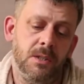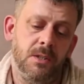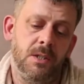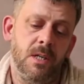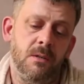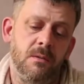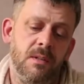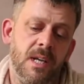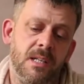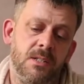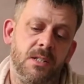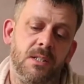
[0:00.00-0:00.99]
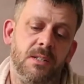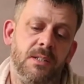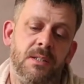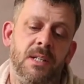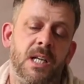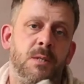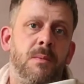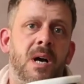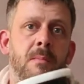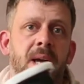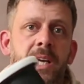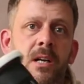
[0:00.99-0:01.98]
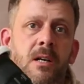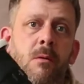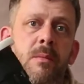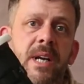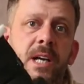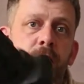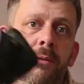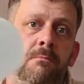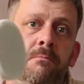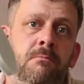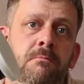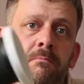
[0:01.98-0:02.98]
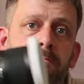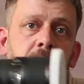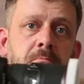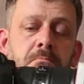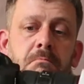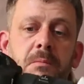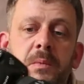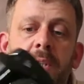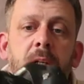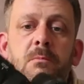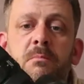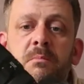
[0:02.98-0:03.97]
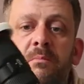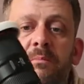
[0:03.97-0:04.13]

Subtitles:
So that's my main combination, you know,